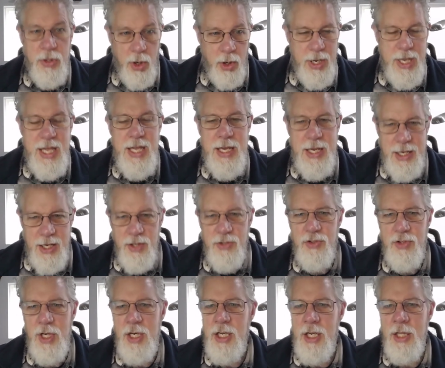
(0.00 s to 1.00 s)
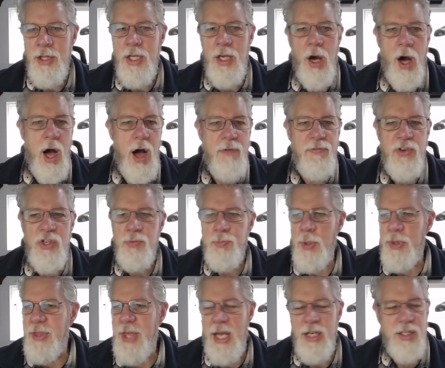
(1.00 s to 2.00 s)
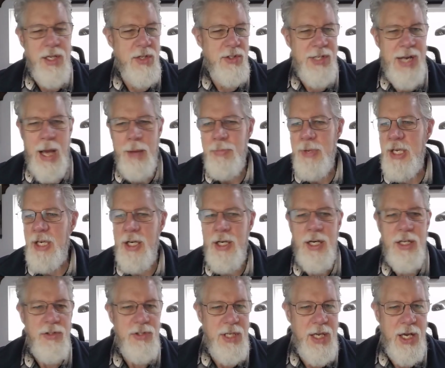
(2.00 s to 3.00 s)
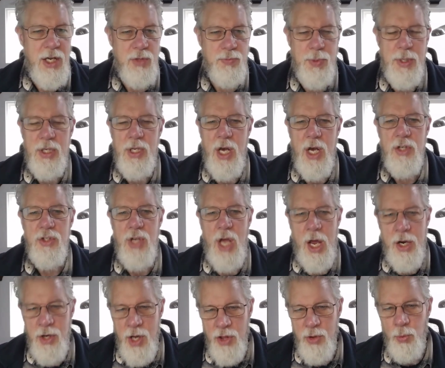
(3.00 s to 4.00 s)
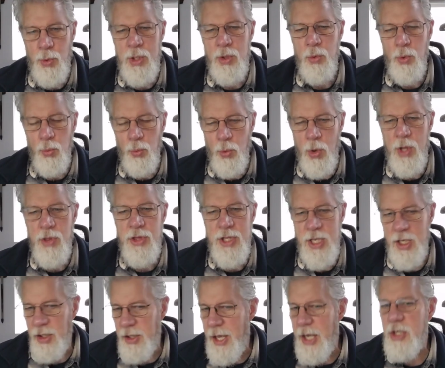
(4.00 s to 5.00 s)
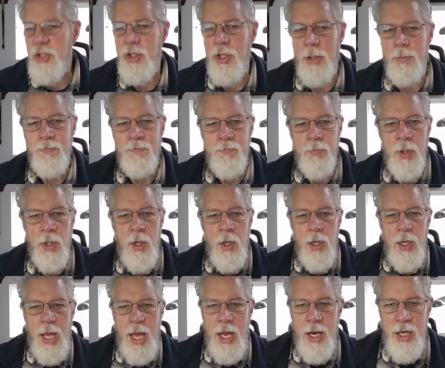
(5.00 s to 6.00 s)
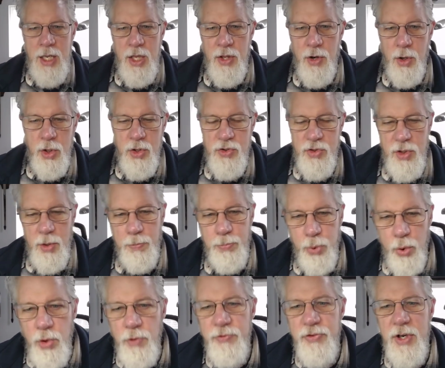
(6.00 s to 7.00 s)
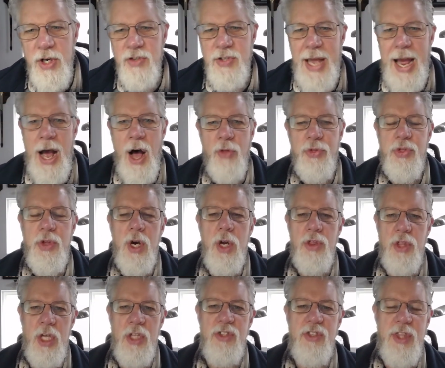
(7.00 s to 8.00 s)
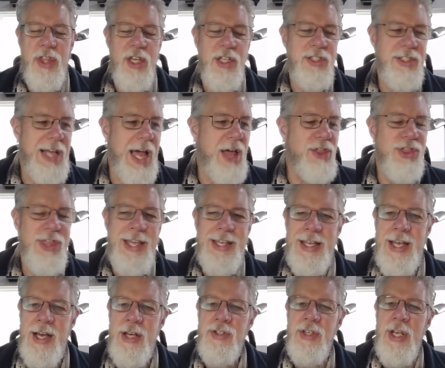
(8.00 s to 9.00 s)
There, he is sitting in the office, but that does not mean it is his, because another one won the election. And it, there is the proof that is out there. That's the sad thing